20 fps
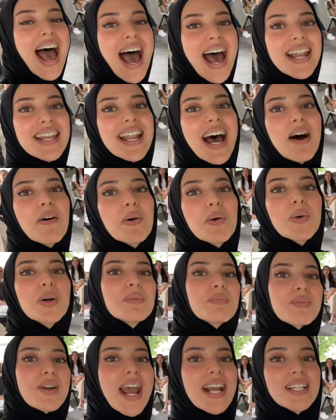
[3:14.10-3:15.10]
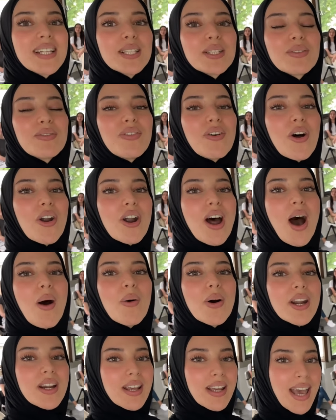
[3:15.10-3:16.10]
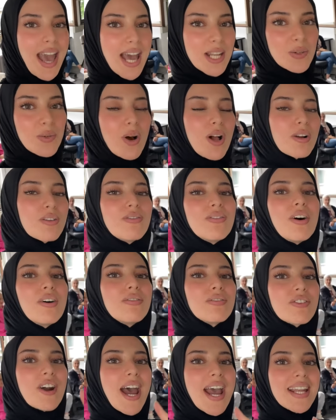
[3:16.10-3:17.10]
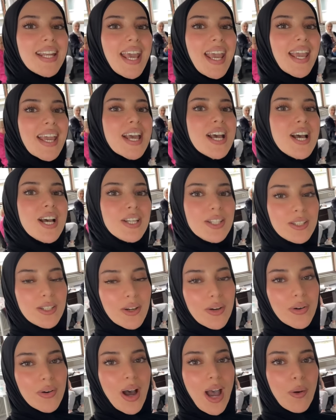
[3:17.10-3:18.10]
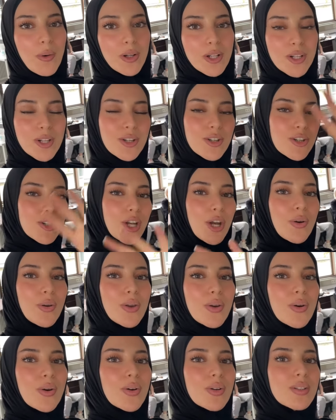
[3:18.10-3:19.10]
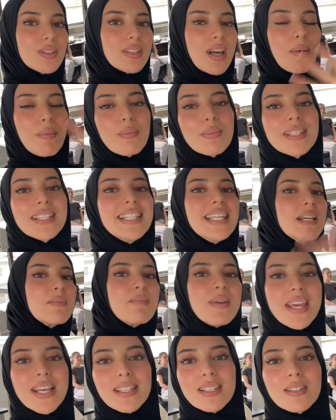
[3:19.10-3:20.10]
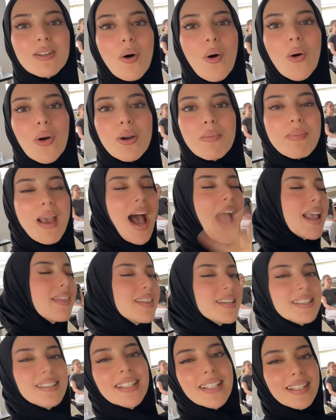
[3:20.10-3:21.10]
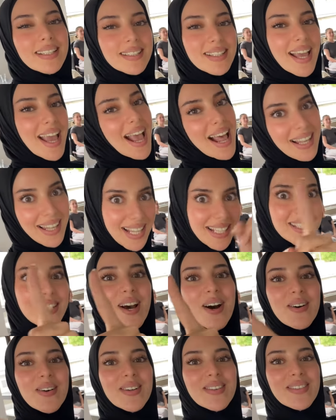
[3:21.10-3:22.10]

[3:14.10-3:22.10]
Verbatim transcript: And now we will practice for our catwalk for Friday. So I will show you some sneak peeks or behind the scenes. Let's go!